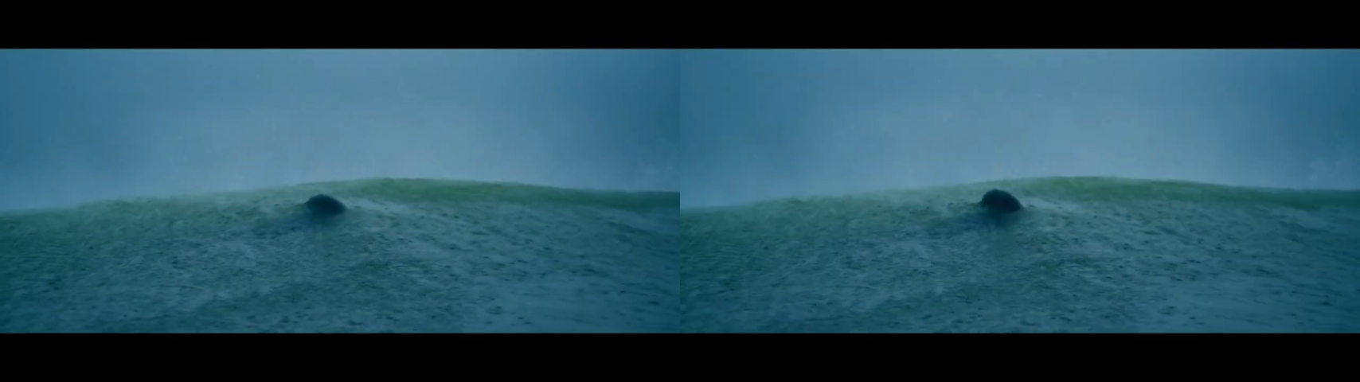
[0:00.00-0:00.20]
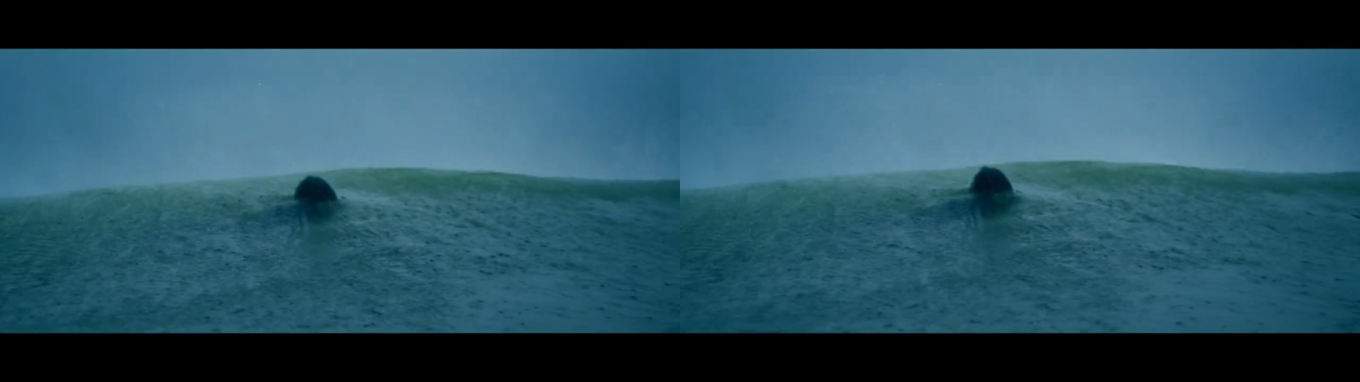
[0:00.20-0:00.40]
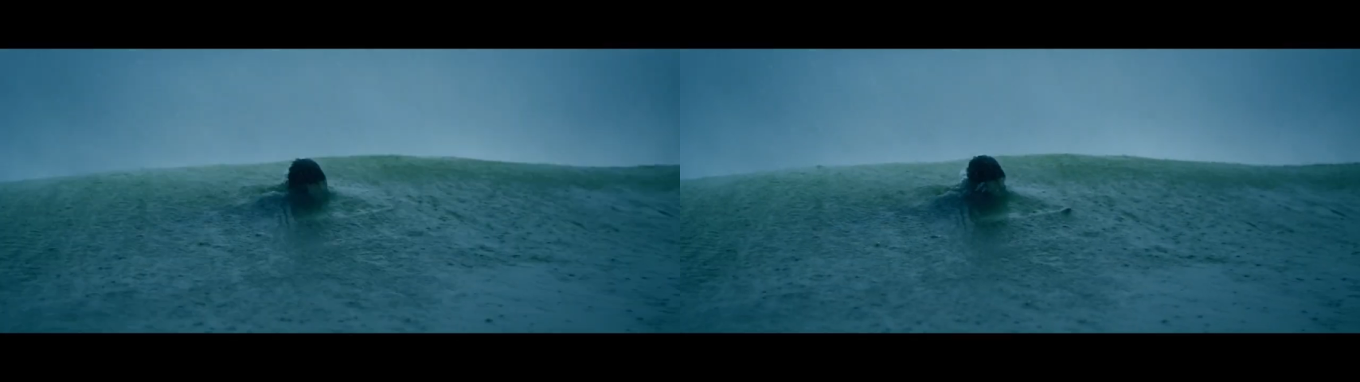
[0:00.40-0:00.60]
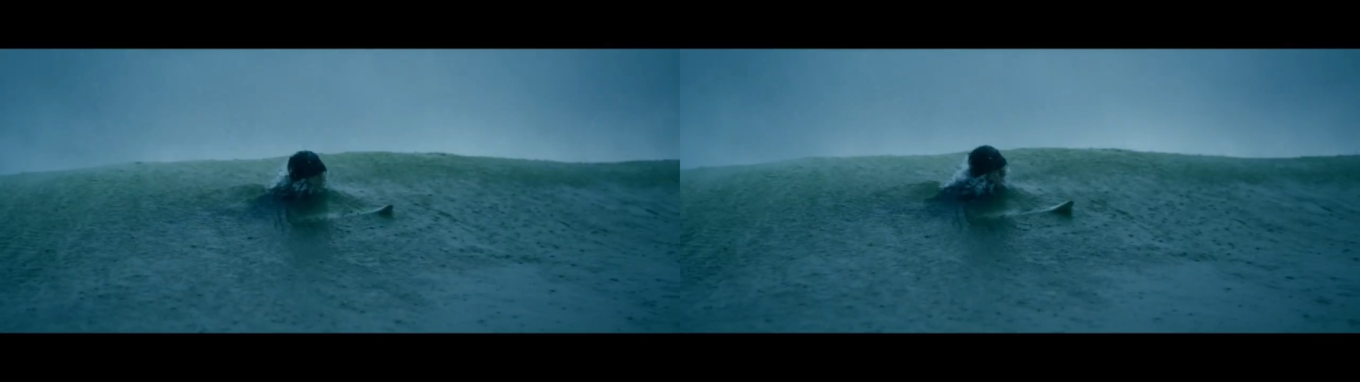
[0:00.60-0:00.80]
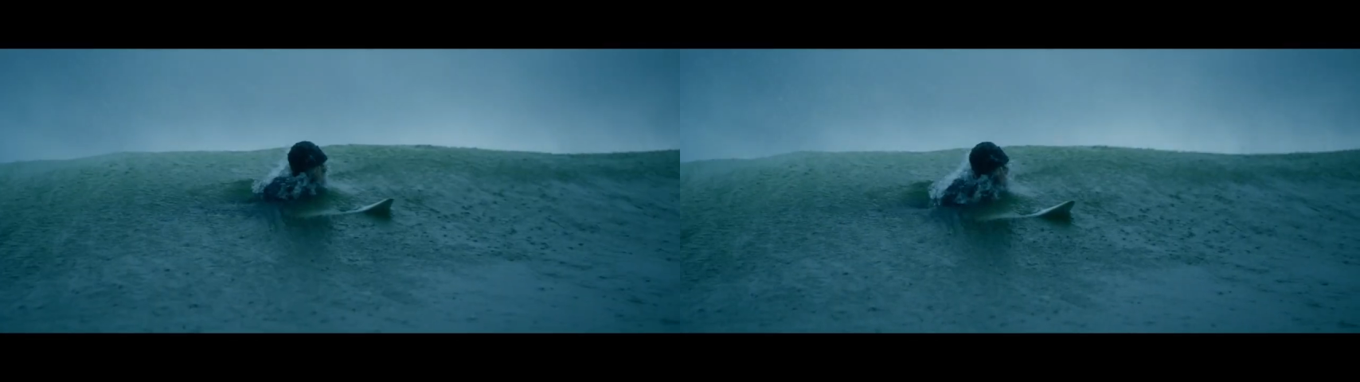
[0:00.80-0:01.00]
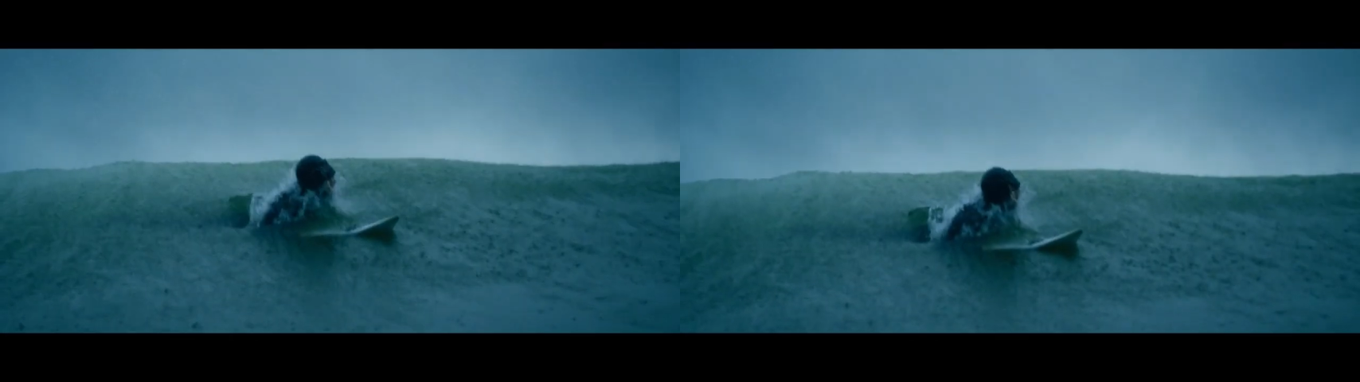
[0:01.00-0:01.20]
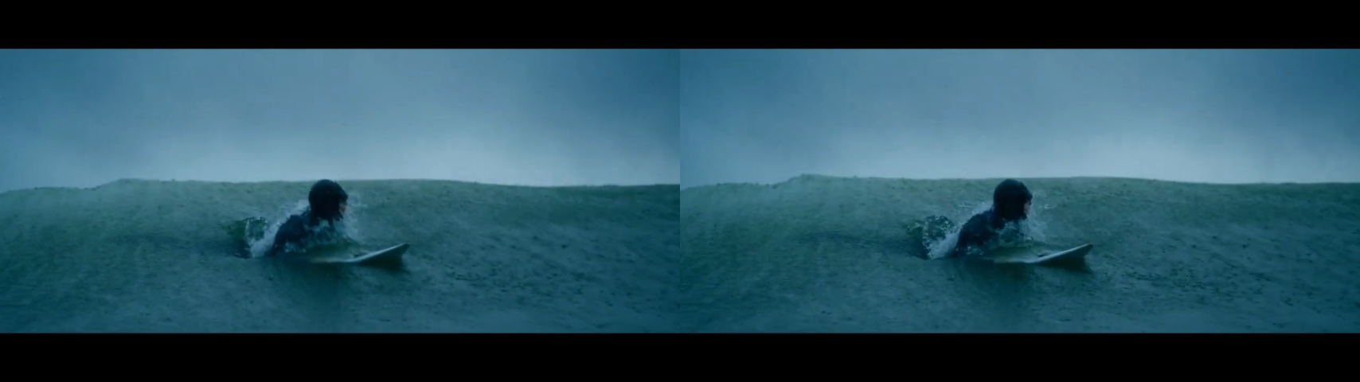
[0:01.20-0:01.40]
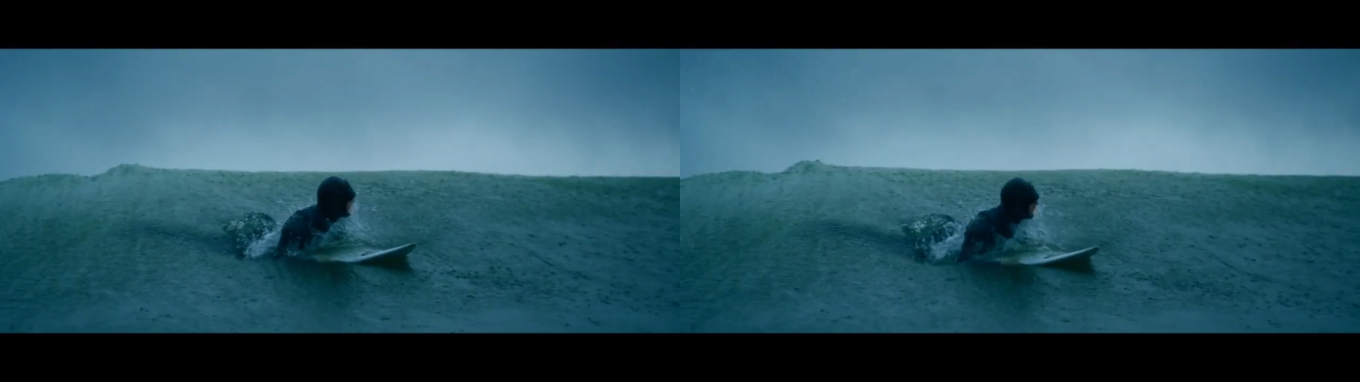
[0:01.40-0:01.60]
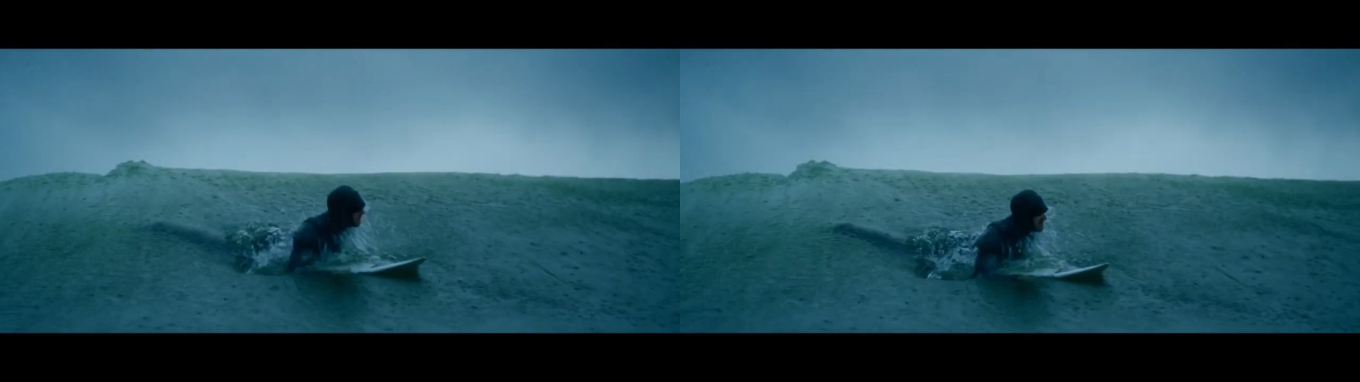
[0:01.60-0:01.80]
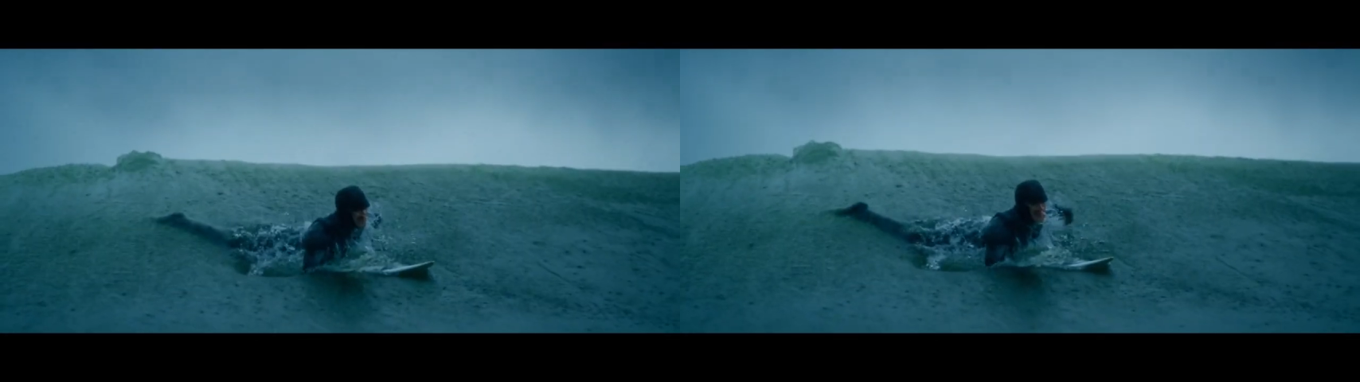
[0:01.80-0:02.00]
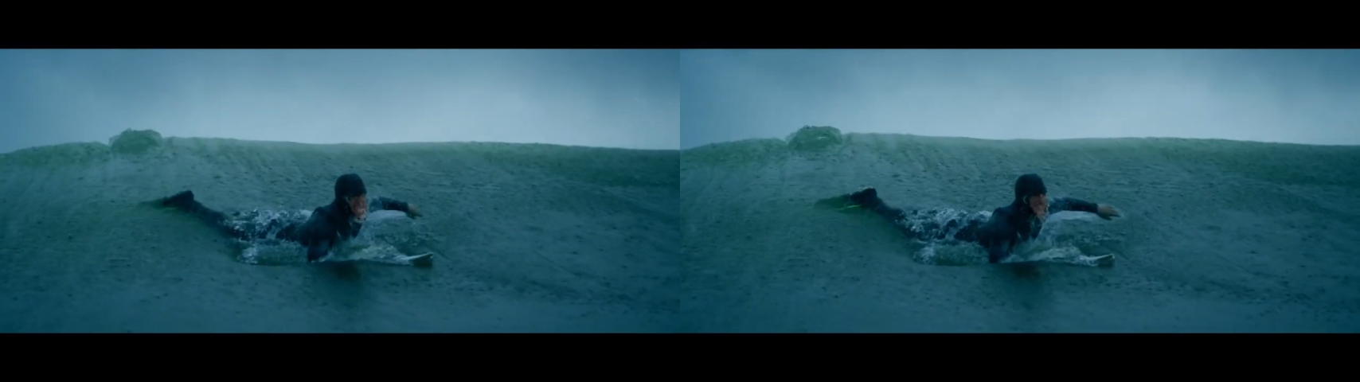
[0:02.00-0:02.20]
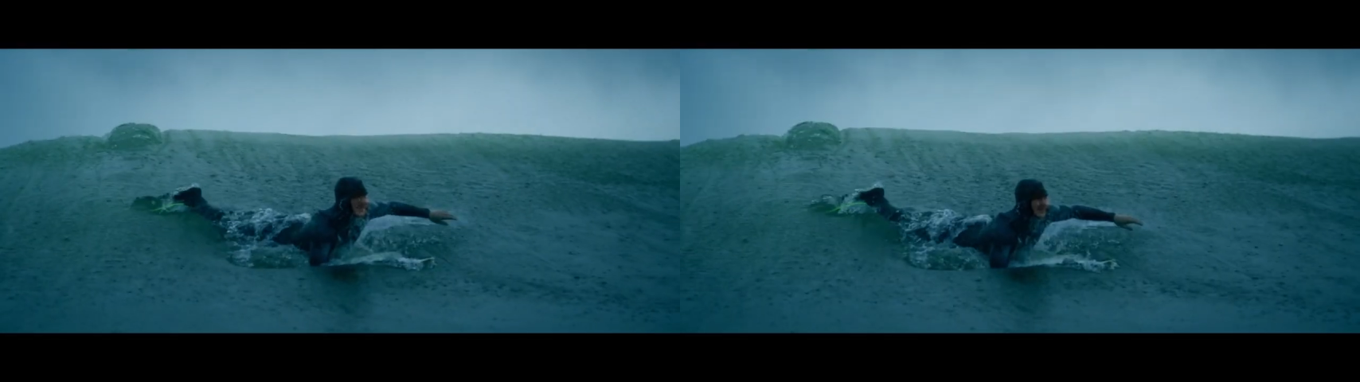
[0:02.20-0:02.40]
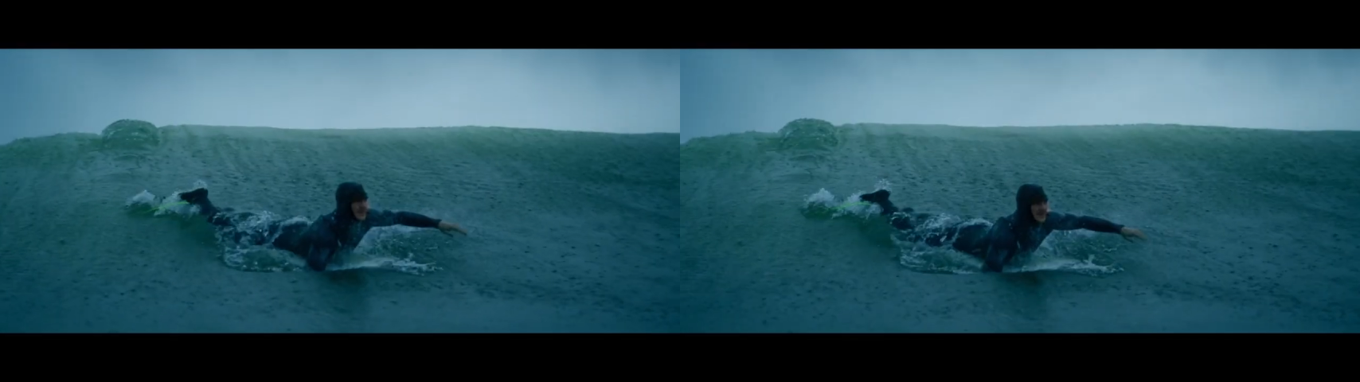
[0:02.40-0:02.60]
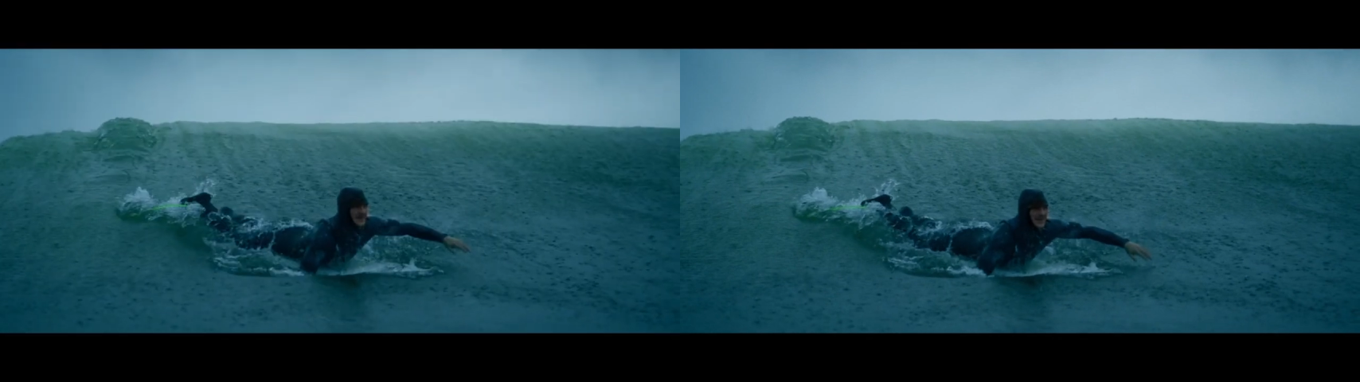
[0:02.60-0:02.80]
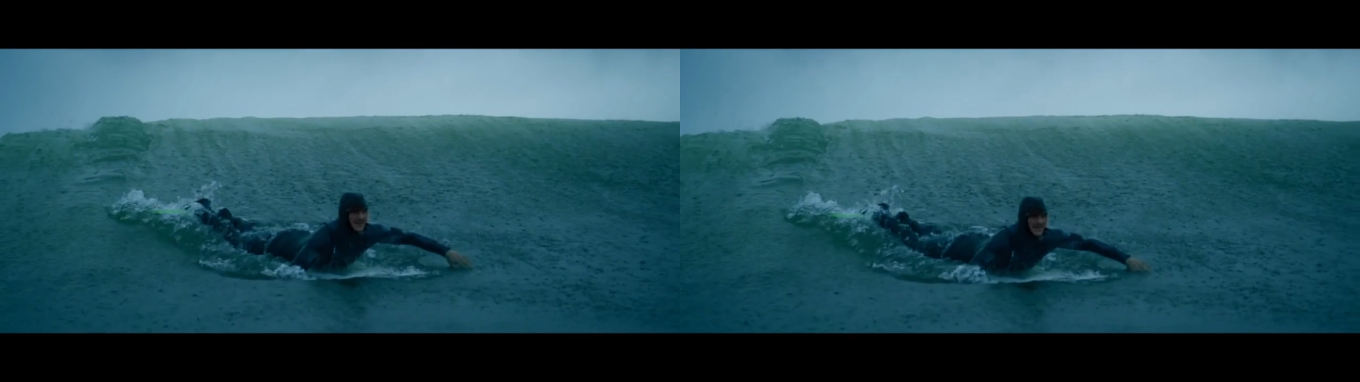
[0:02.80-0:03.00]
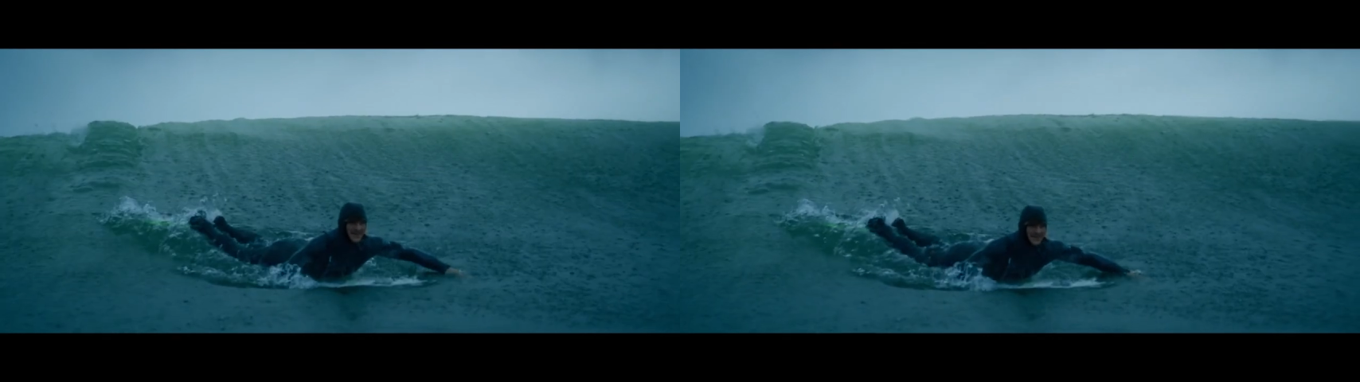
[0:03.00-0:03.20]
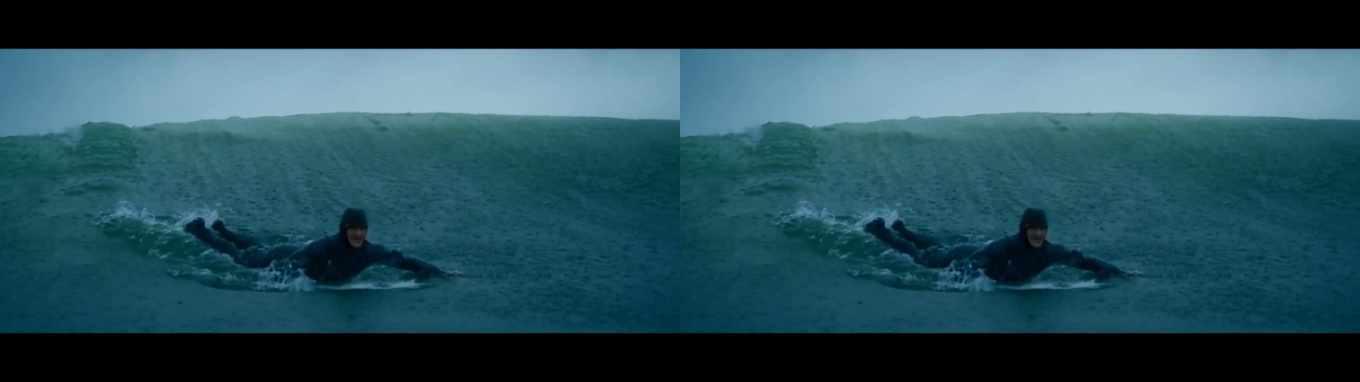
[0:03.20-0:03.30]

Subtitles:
No face is visible, so there are no lips to read.